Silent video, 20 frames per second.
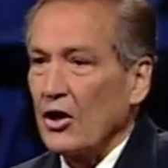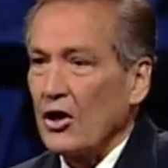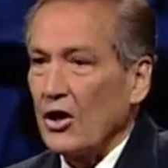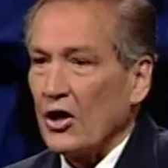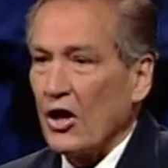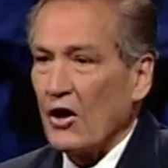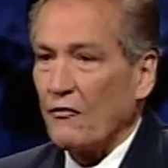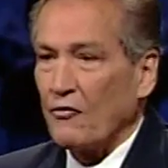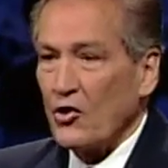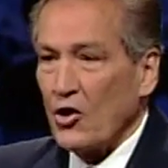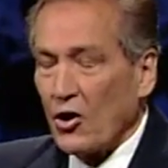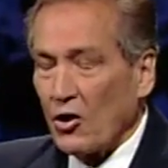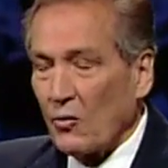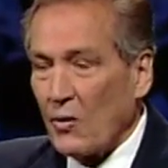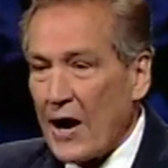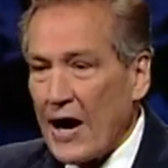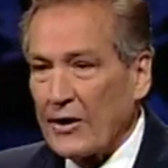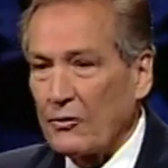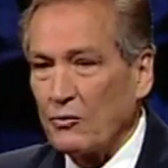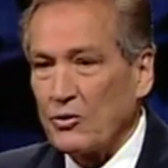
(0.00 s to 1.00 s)
If you're
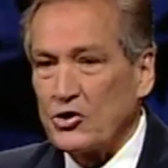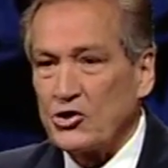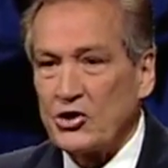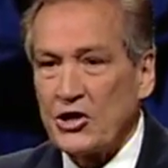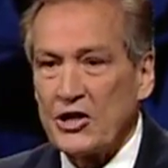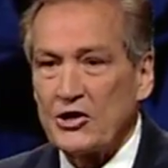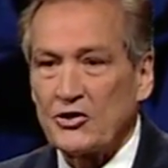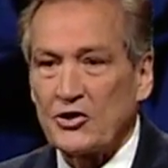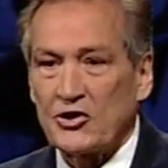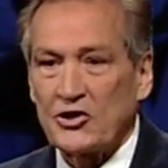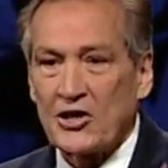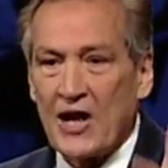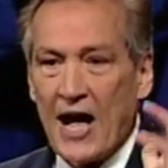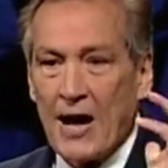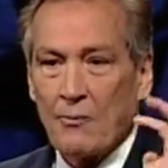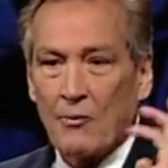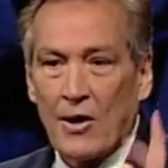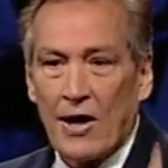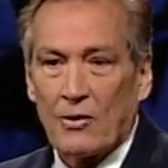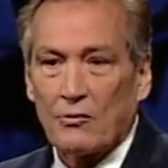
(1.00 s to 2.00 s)
right with Jesus and
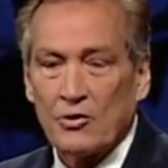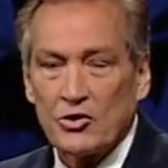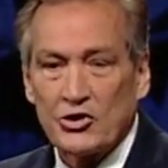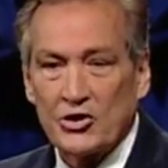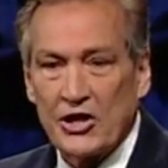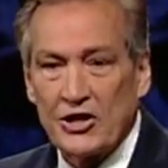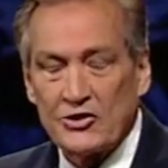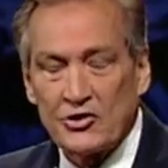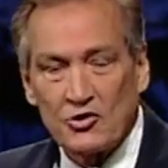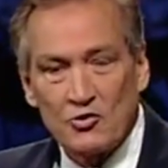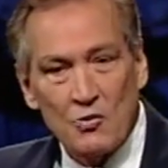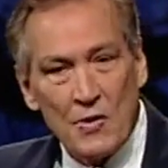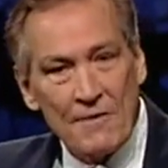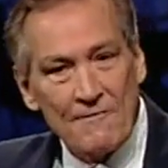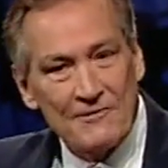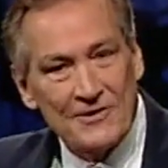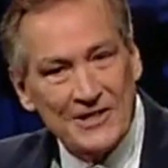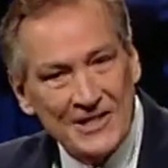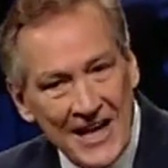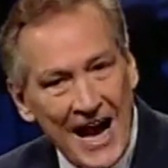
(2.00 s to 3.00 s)
I'm right with Jesus,
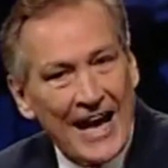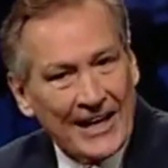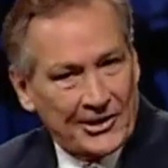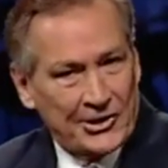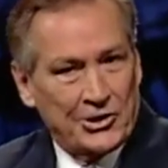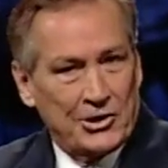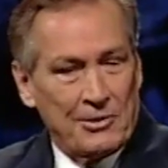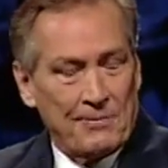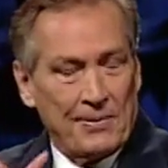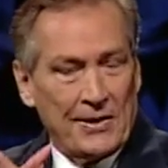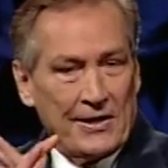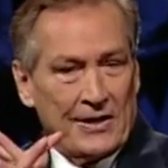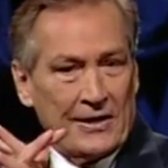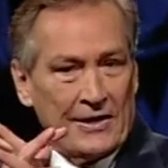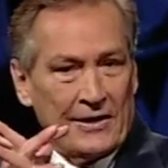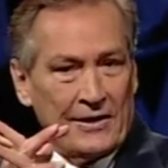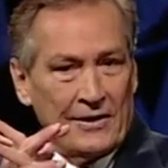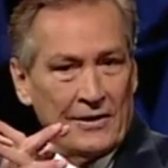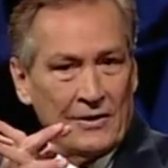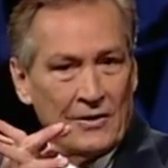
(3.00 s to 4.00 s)
we've got to
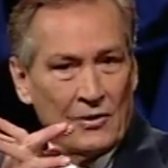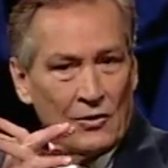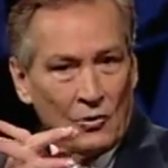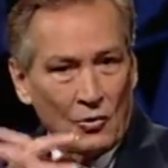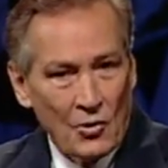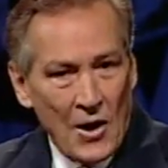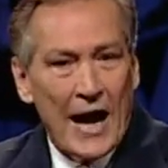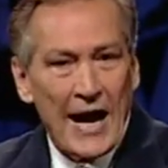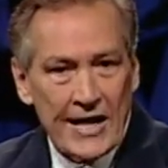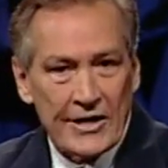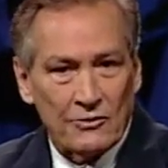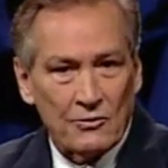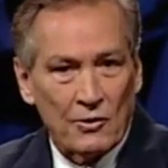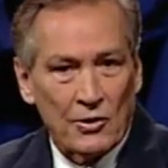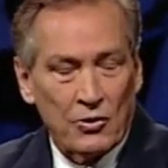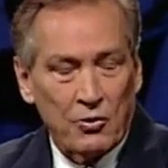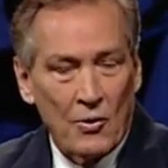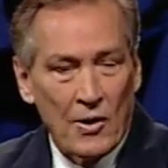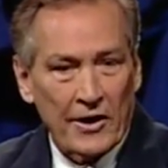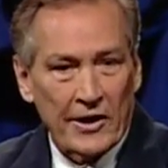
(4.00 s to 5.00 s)
be right
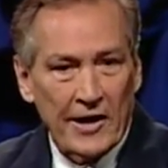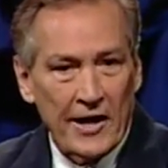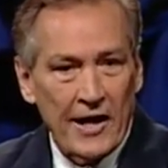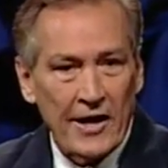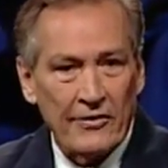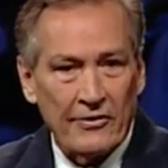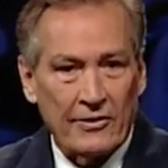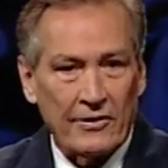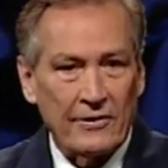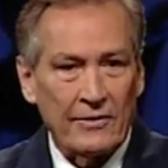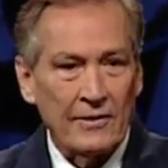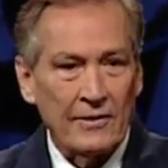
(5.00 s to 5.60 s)
with one another.